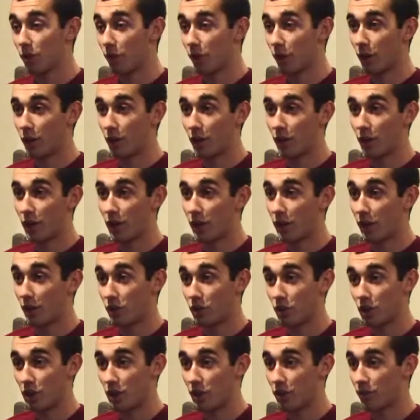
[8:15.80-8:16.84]
learn how to
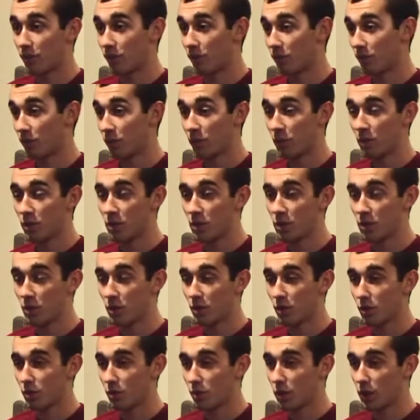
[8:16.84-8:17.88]
shave
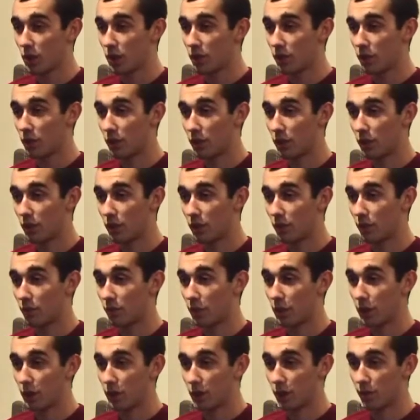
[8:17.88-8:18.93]
quickly and
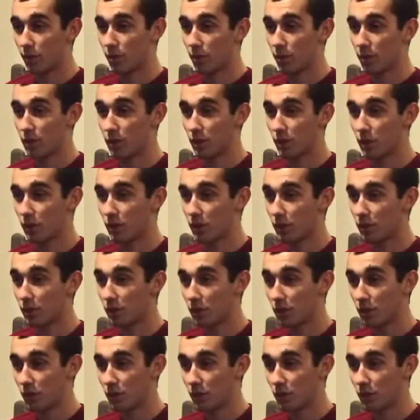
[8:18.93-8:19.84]
being able to,